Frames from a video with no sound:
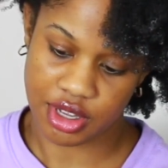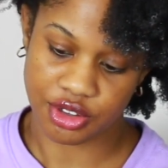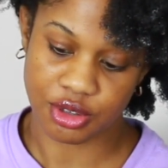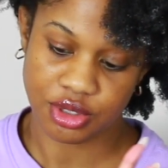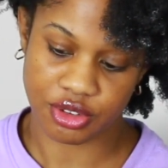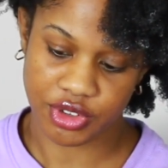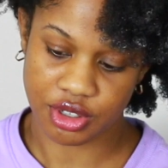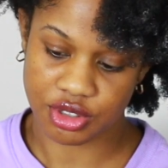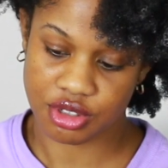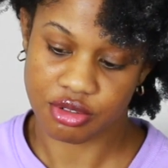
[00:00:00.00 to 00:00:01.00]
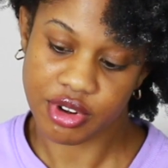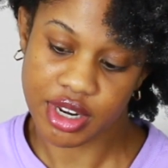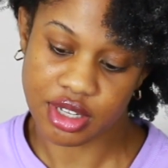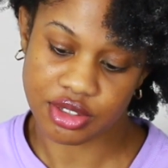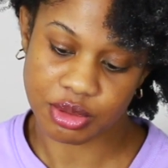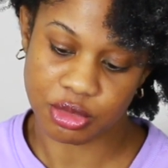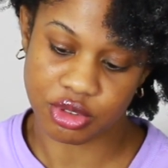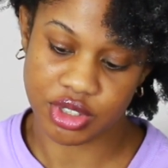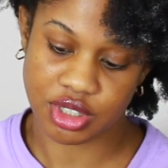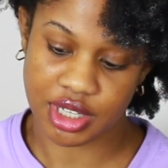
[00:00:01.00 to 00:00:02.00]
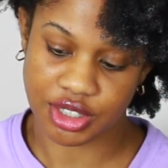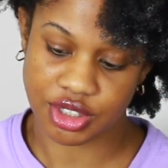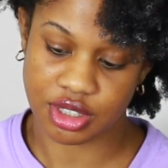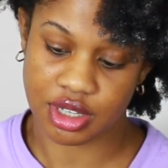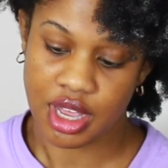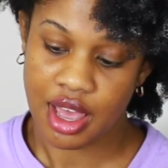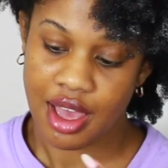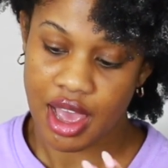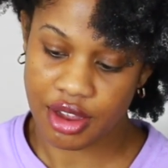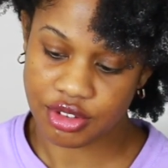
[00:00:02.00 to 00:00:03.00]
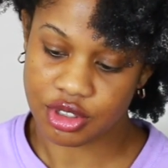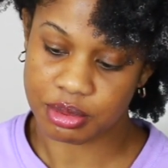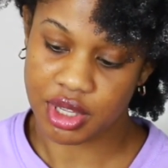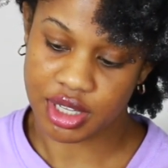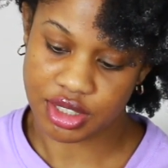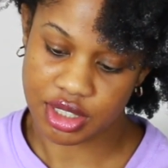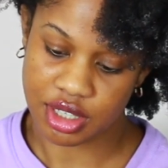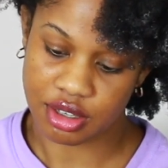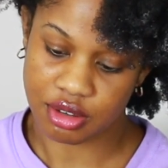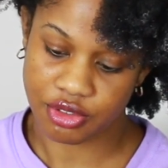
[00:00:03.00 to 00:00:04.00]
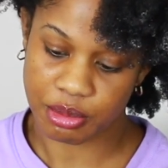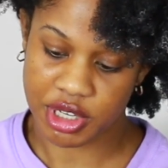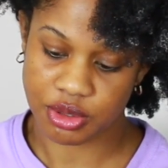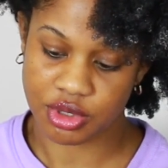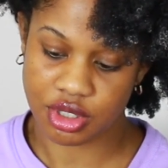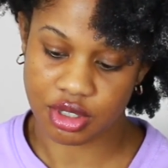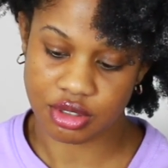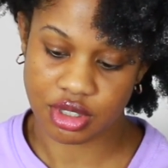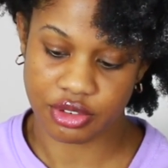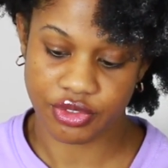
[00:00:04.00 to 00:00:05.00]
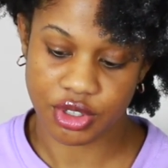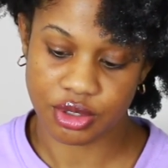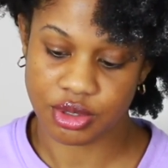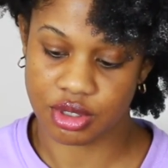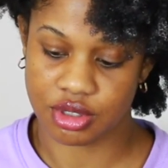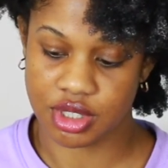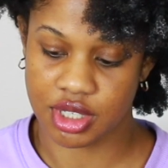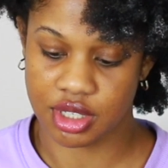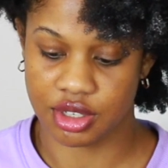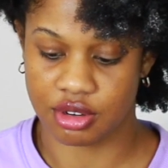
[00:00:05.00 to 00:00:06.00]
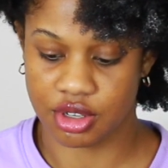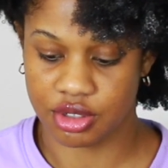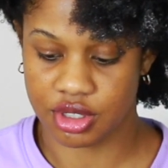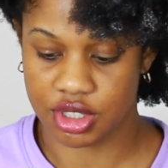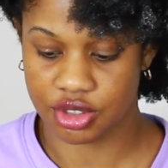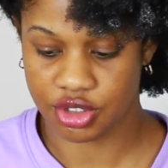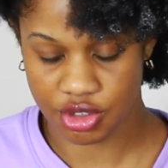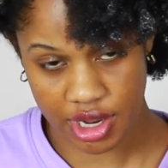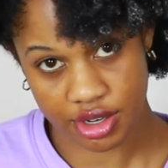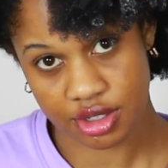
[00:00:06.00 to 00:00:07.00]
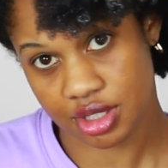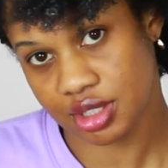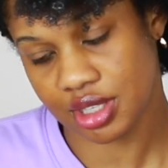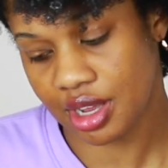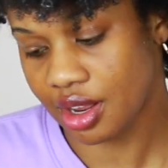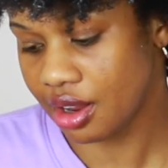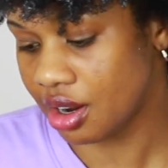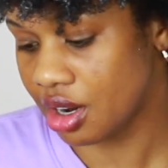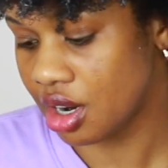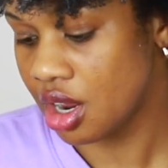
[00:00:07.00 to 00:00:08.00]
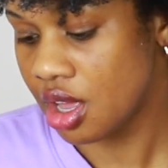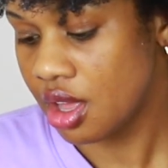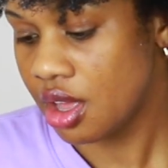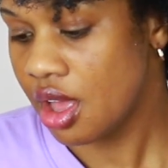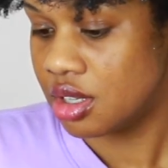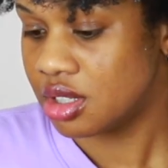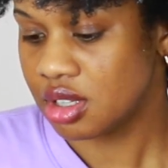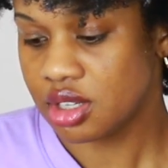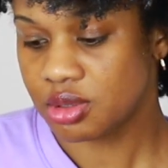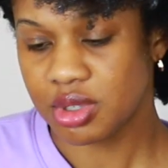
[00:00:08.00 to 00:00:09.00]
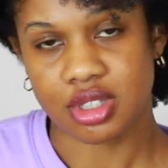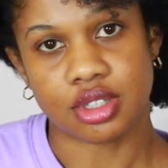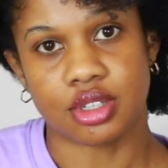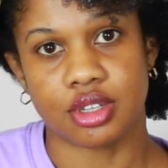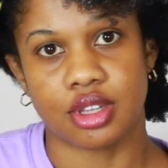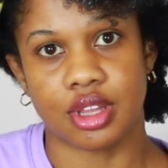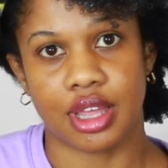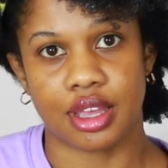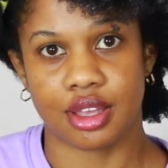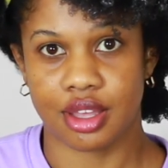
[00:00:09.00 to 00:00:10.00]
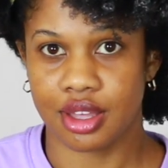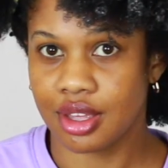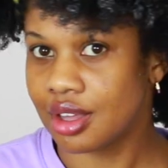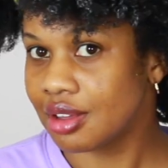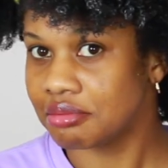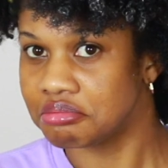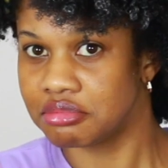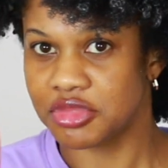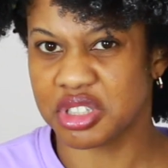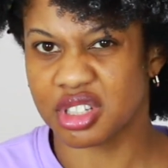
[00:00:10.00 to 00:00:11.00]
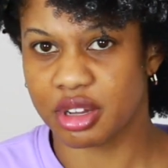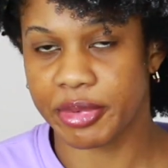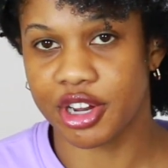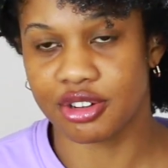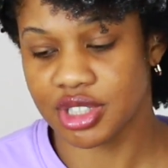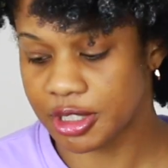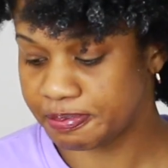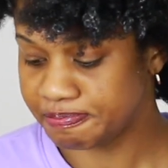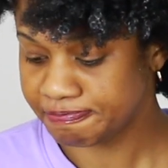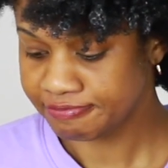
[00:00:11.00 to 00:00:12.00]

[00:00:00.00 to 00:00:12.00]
And use your fingers to rake and smooth each section after applying gel. For best results, diffuse or sit under a hooded dryer to set hair. So I just want to see like just a comparison.